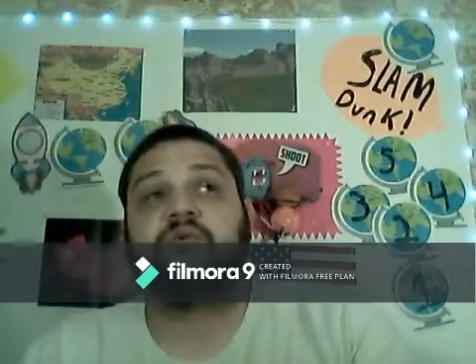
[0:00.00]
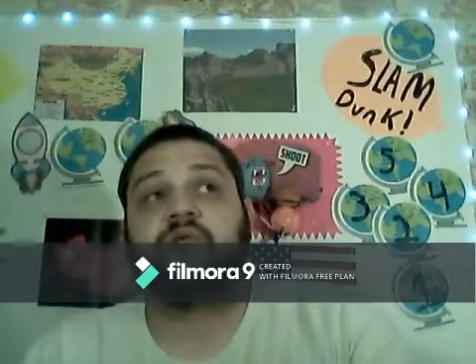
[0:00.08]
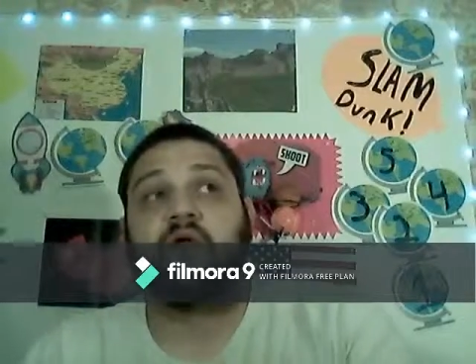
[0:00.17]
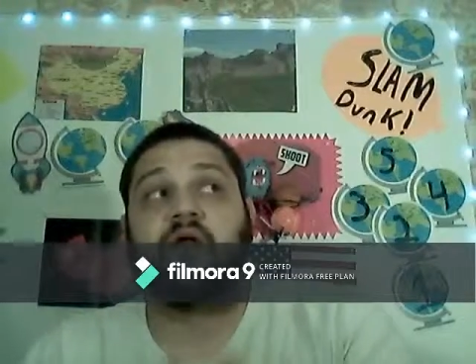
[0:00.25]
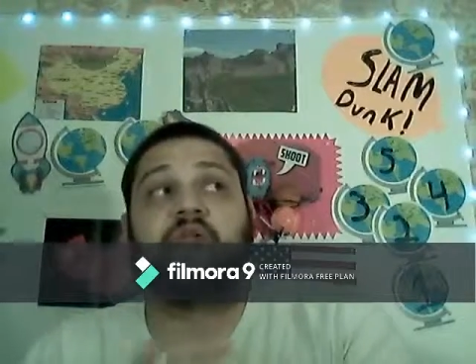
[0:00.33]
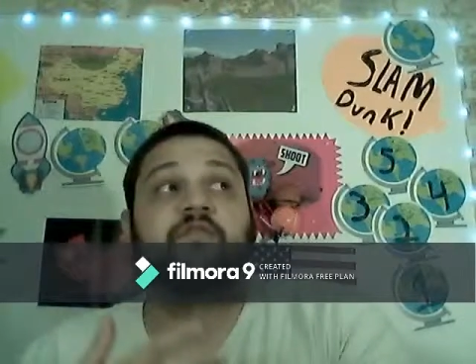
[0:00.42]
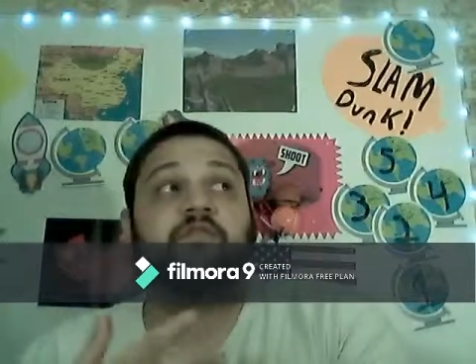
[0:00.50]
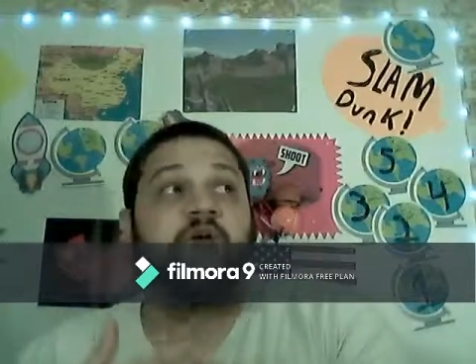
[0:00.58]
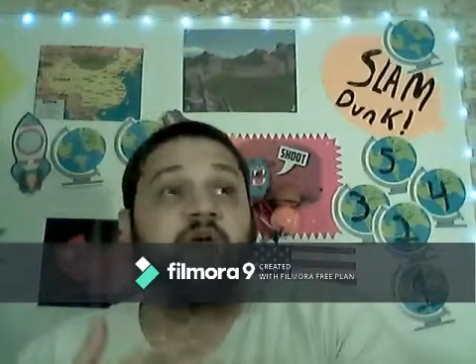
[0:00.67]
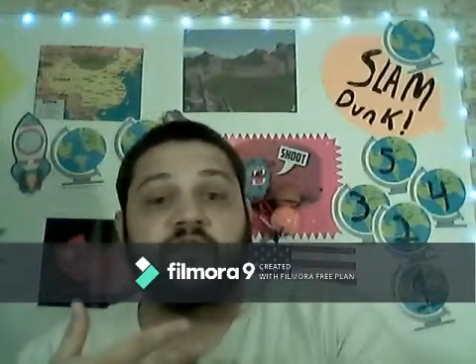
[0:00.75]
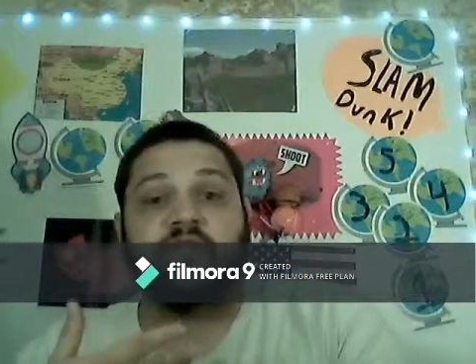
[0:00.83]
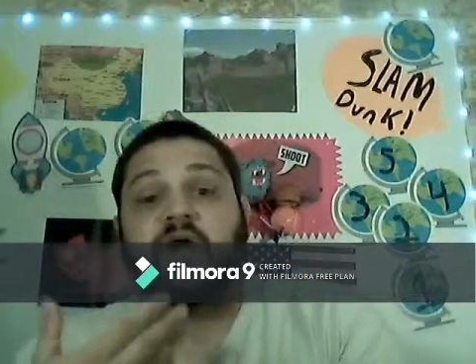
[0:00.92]
a lot of
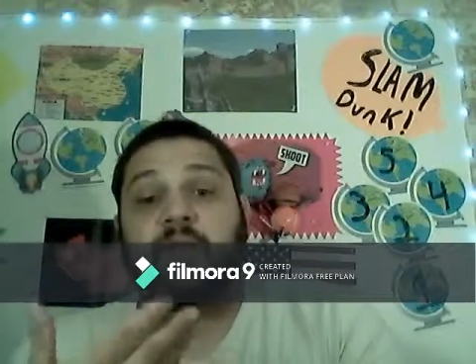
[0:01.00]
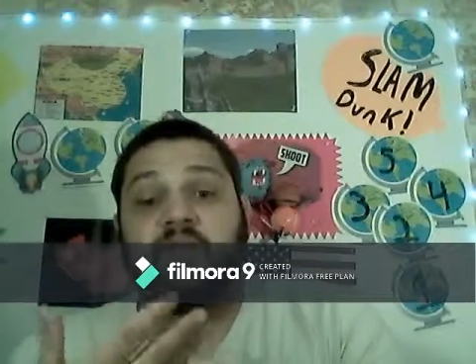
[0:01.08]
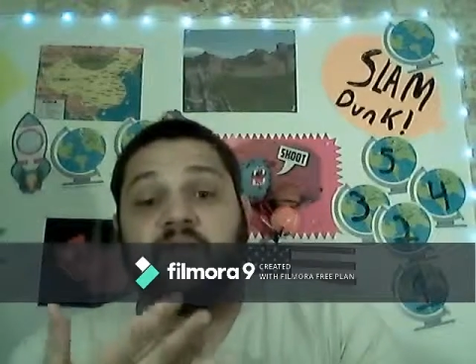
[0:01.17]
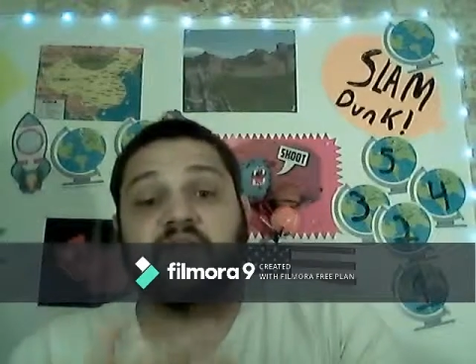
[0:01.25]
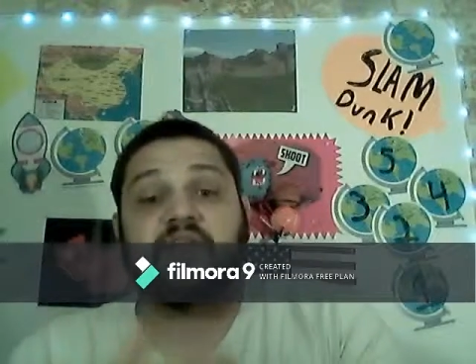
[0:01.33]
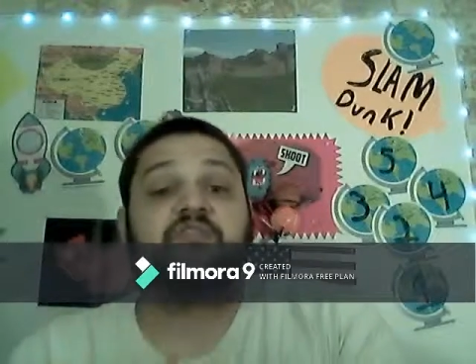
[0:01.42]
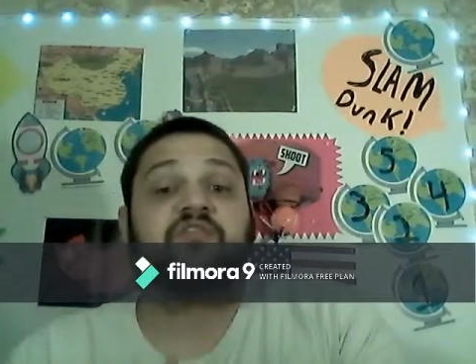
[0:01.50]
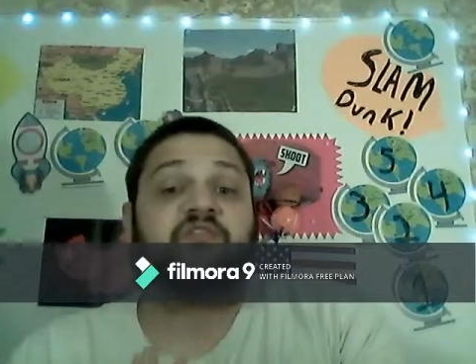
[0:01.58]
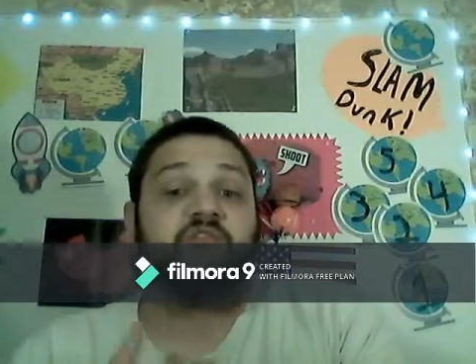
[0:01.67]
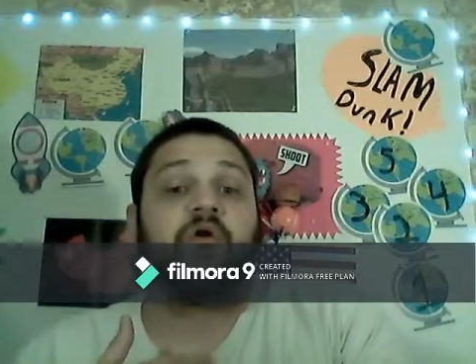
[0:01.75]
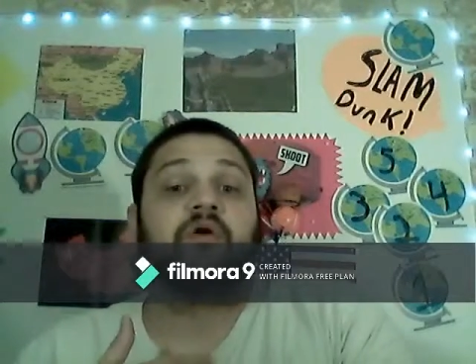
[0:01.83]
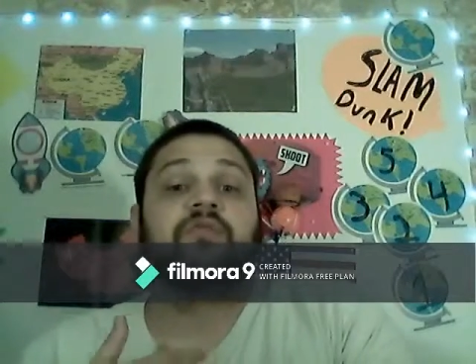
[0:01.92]
VIPKID teachers
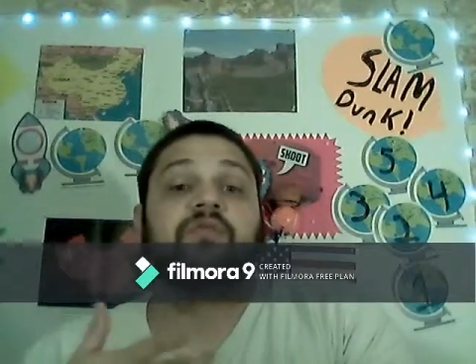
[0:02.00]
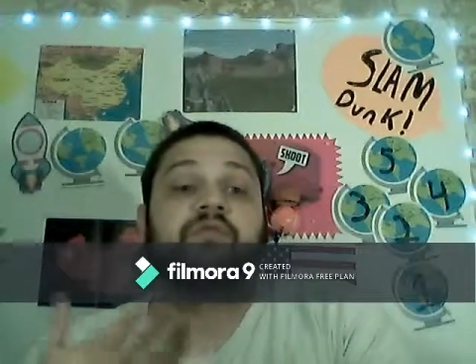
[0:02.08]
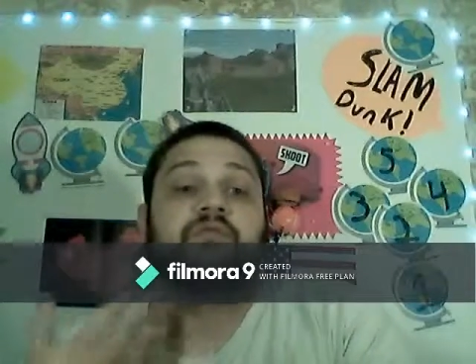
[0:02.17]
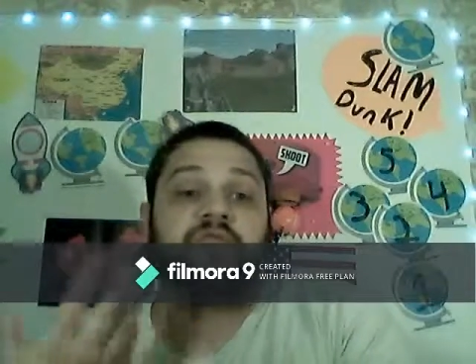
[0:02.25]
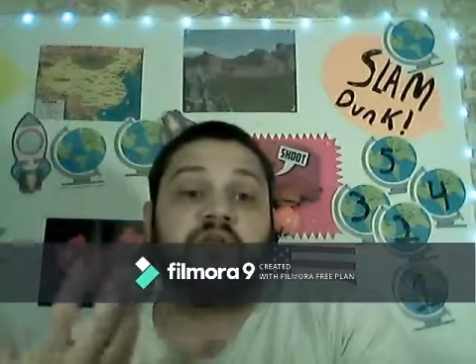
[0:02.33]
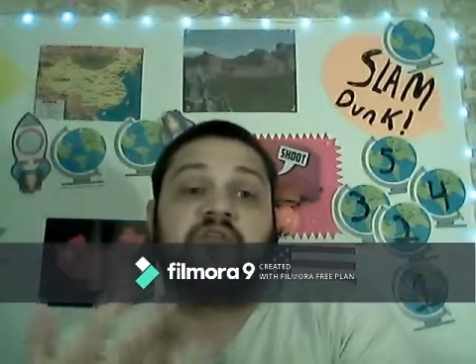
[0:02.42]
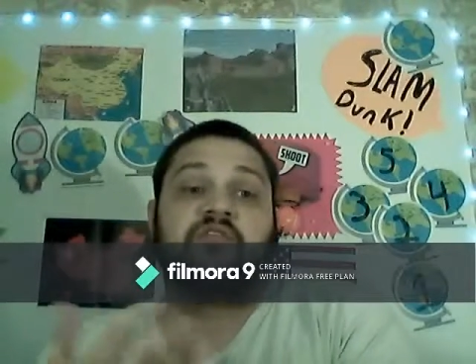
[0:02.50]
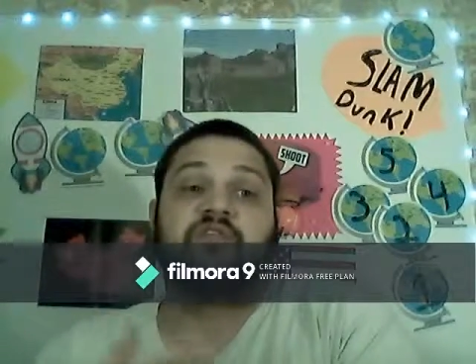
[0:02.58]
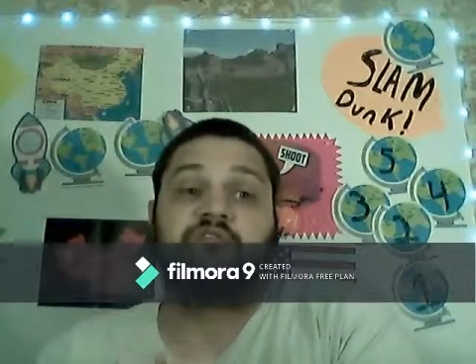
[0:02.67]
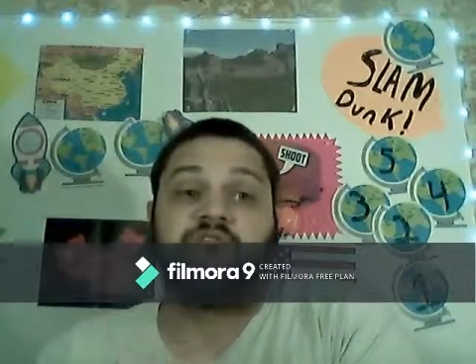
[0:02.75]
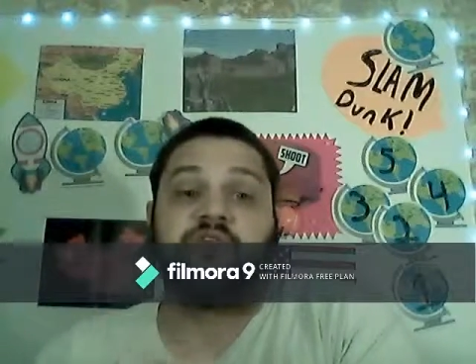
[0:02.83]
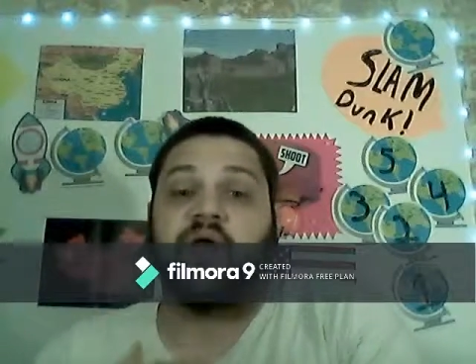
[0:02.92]
are also
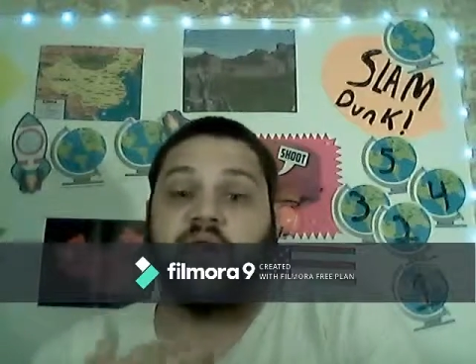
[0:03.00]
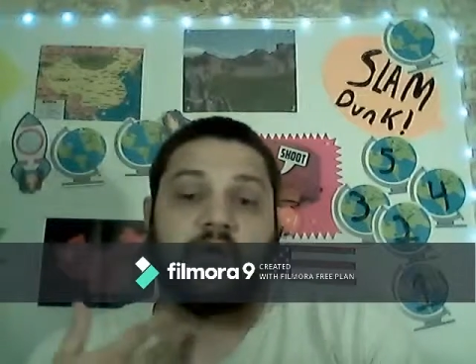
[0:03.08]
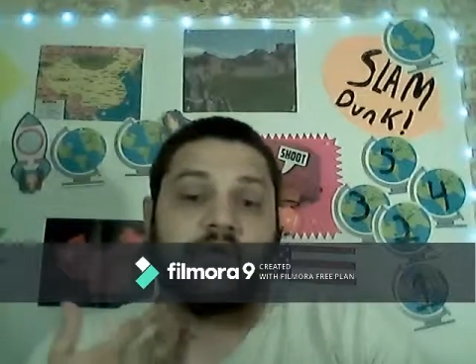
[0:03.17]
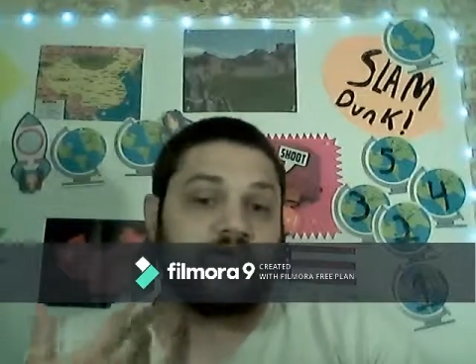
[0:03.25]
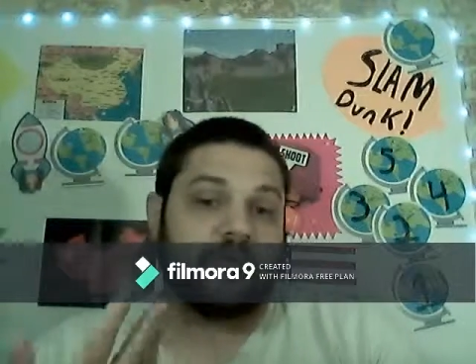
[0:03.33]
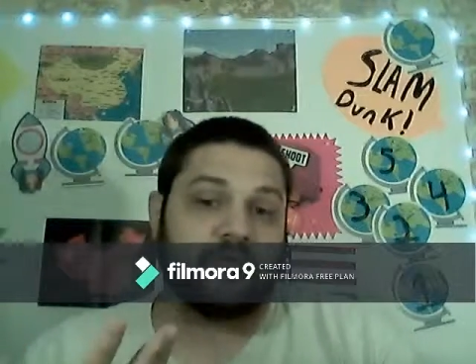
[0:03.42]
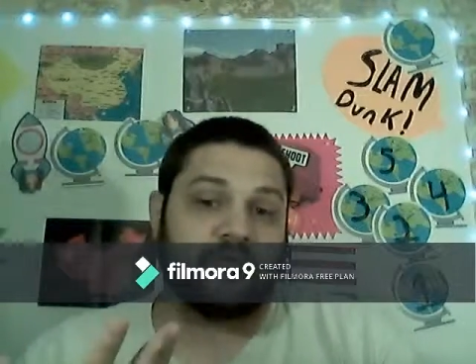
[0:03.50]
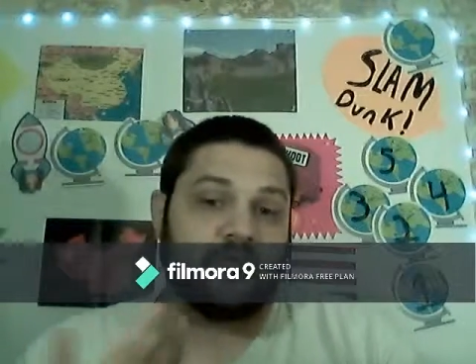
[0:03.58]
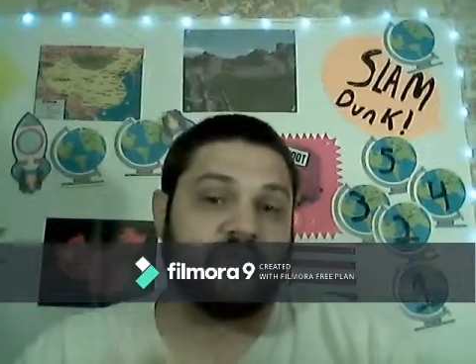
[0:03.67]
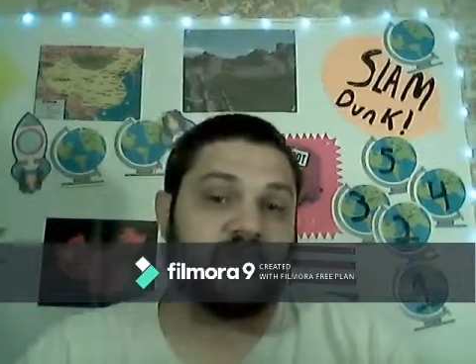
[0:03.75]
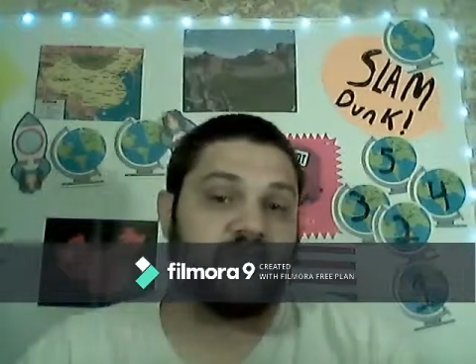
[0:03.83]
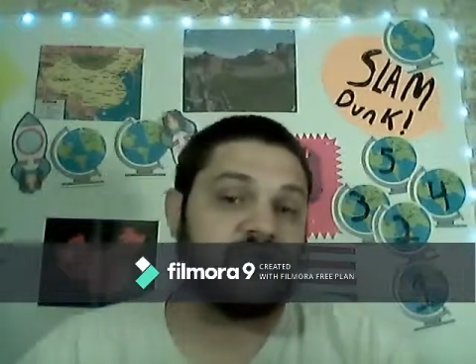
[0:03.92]
teachers or are
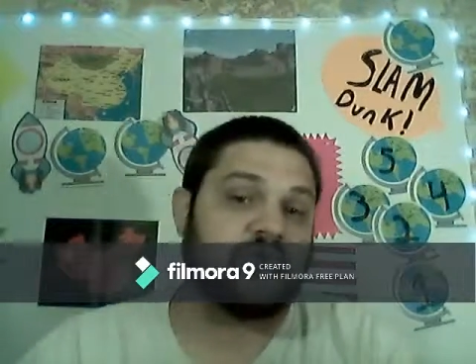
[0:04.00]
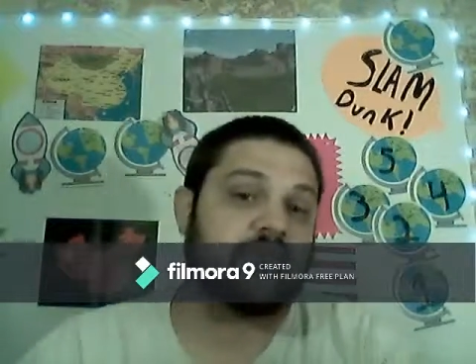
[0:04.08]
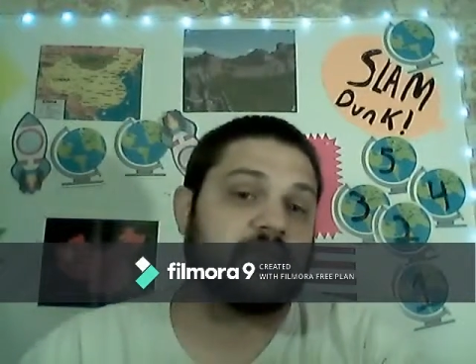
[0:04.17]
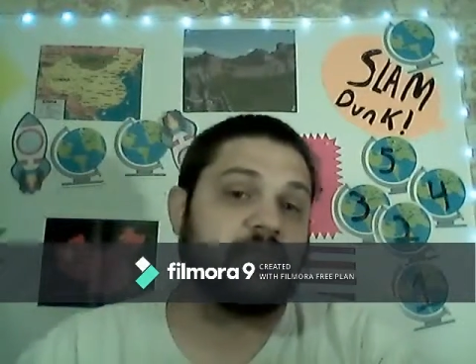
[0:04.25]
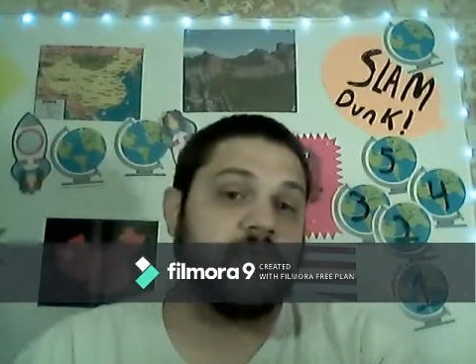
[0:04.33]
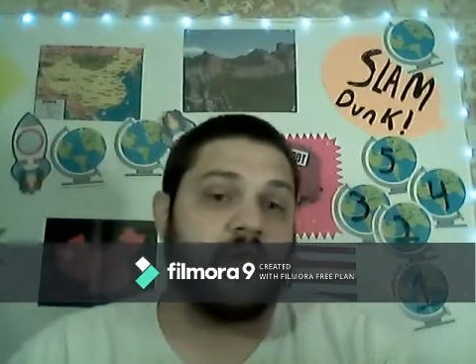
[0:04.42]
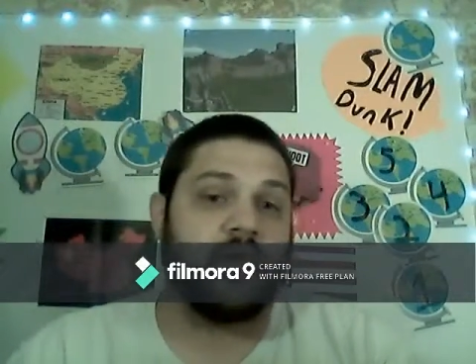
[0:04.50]
usually some